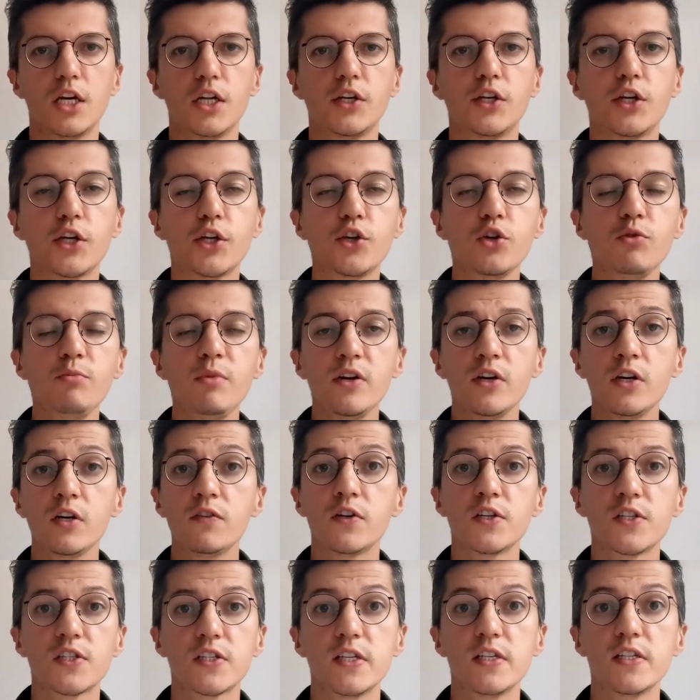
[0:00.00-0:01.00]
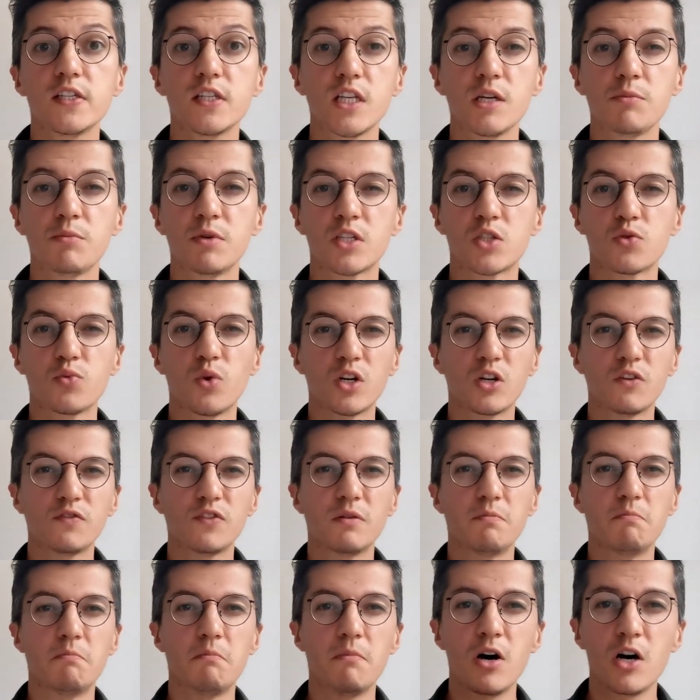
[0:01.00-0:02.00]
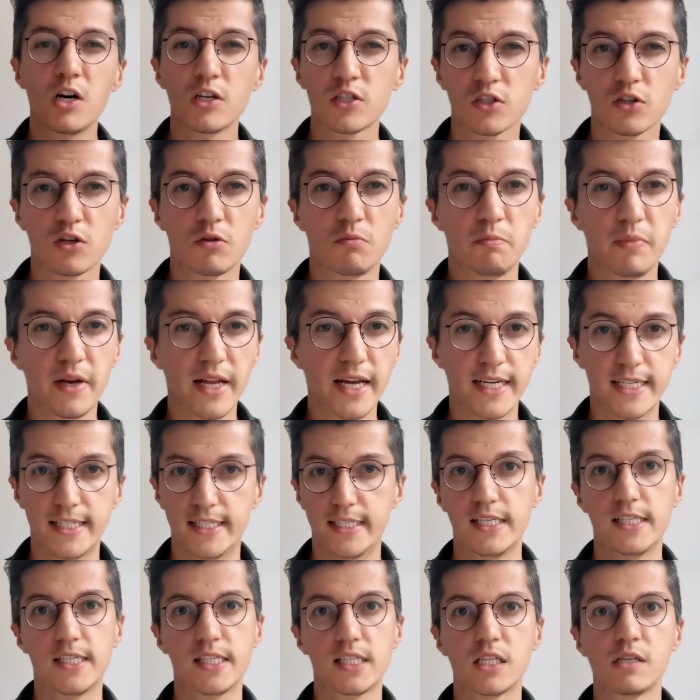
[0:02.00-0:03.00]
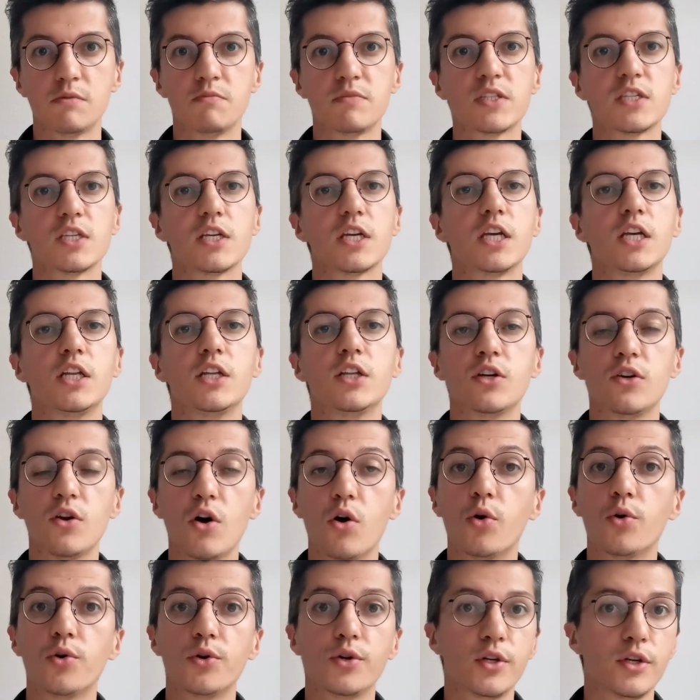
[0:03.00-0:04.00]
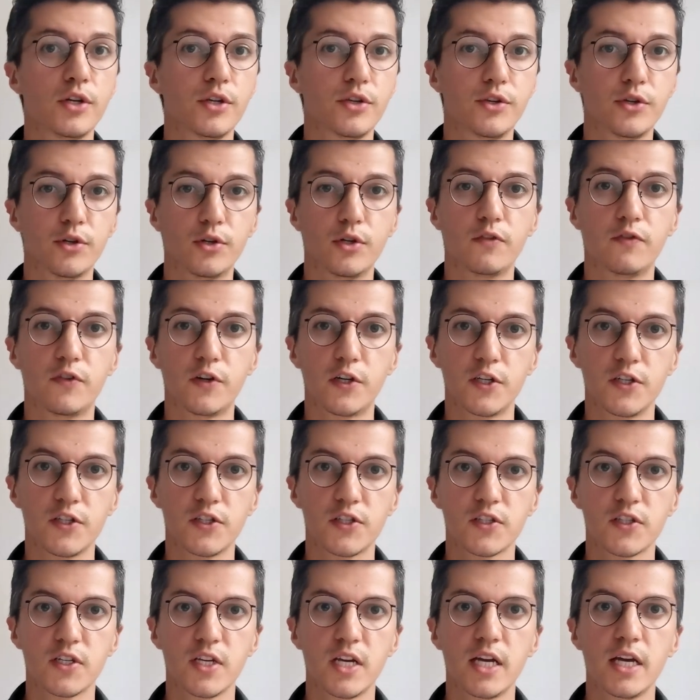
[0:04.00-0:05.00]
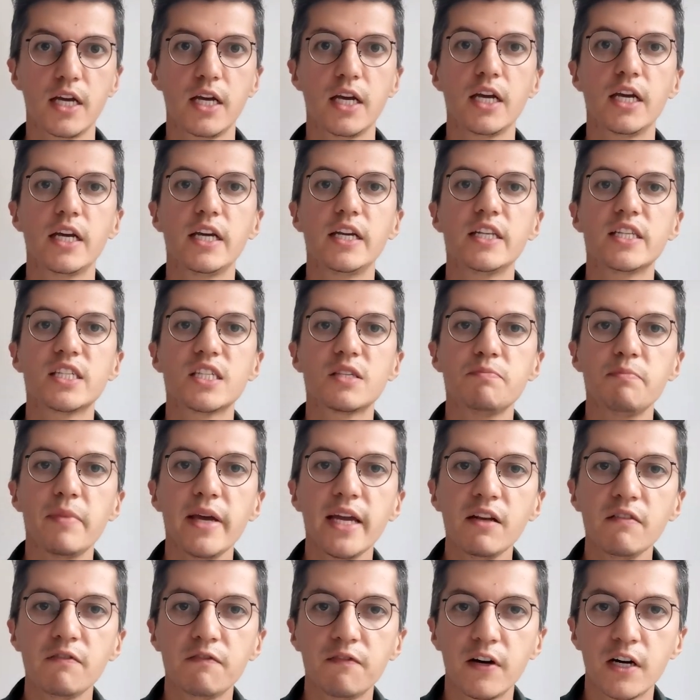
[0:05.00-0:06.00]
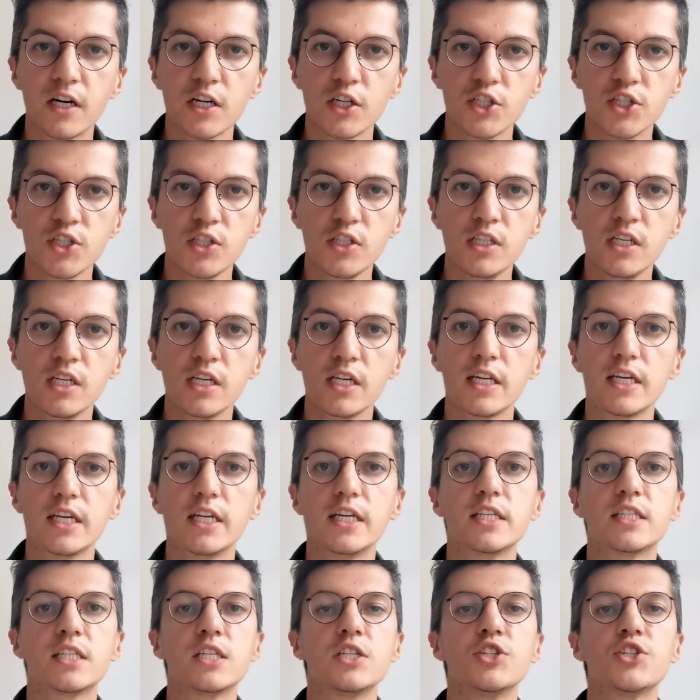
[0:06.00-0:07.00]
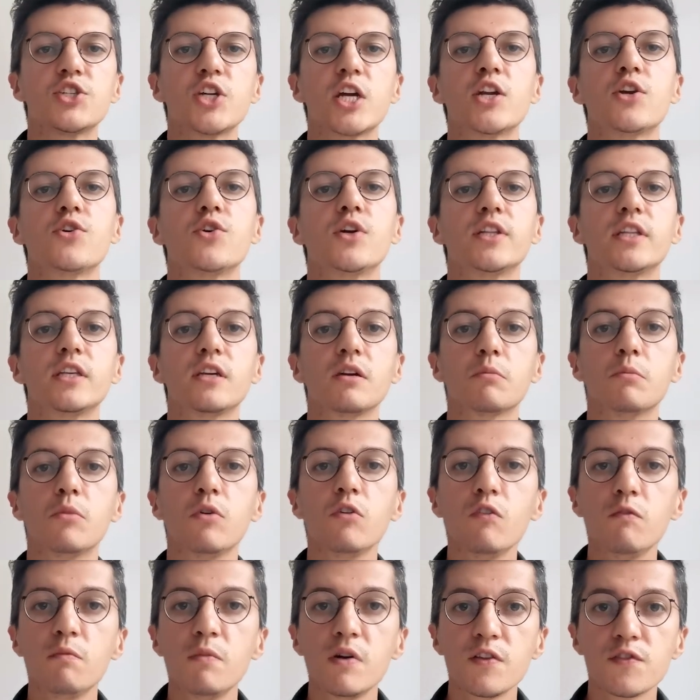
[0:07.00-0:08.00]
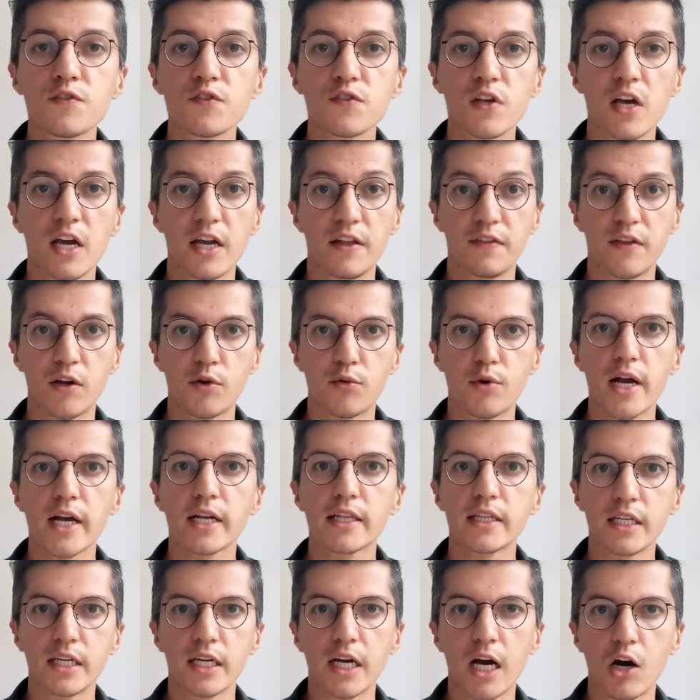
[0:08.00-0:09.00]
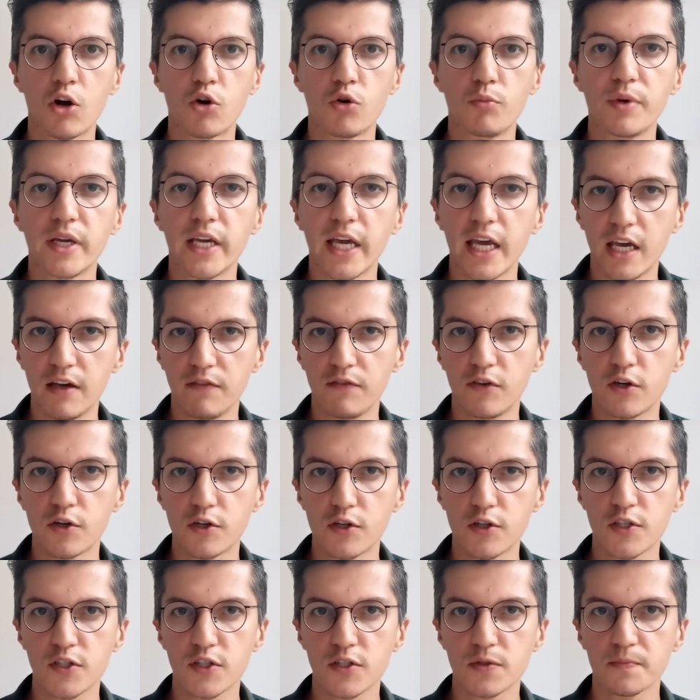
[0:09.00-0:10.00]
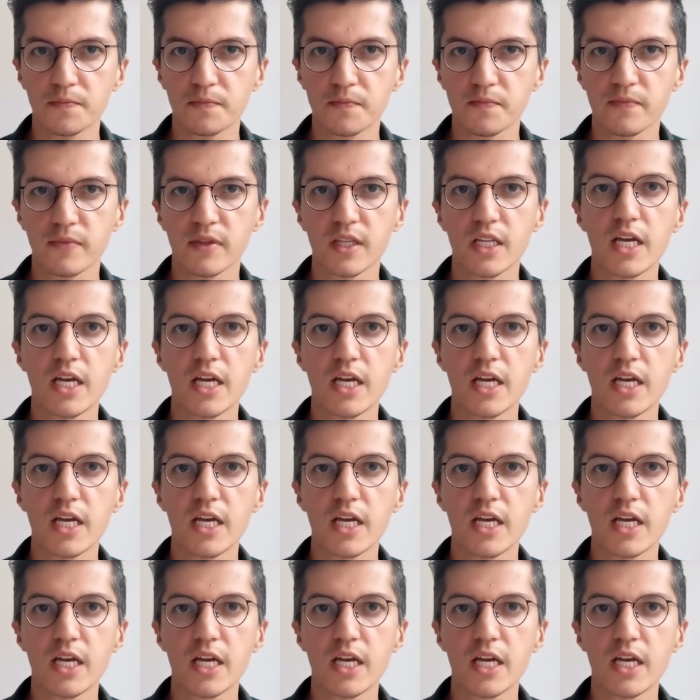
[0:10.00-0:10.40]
The human nervous system is one of the most complex systems in the known universe. Its main function is in generating movements and directing our behaviors.